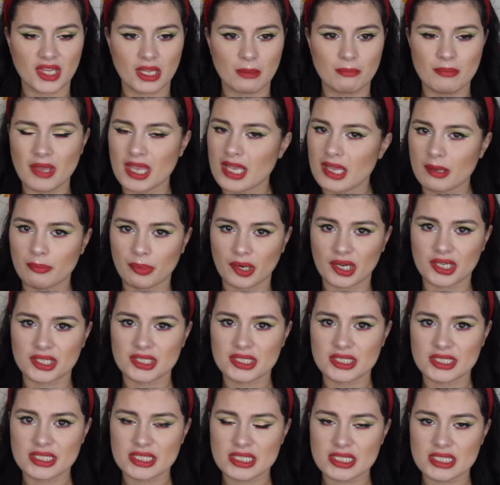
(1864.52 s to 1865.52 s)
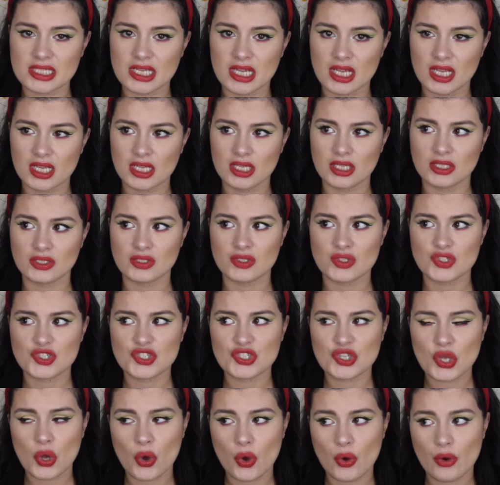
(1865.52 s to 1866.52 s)
makeup artists,
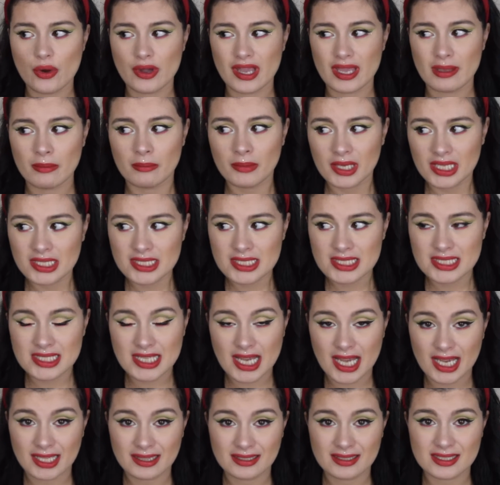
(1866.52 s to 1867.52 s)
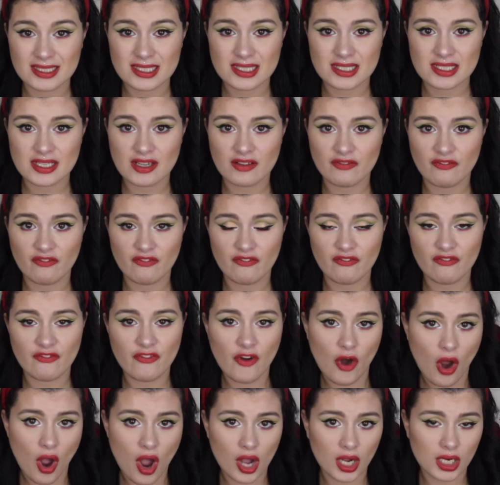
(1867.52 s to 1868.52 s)
so it means that is the
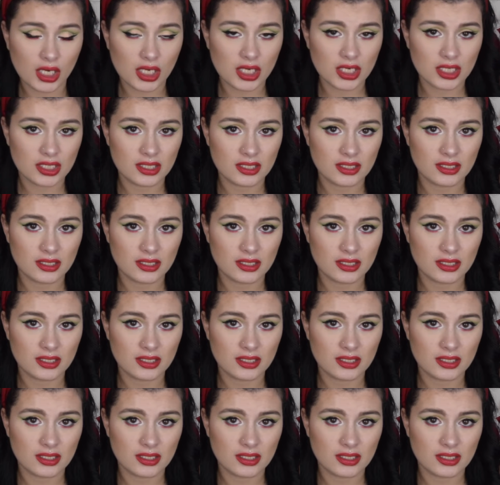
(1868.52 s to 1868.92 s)
wrong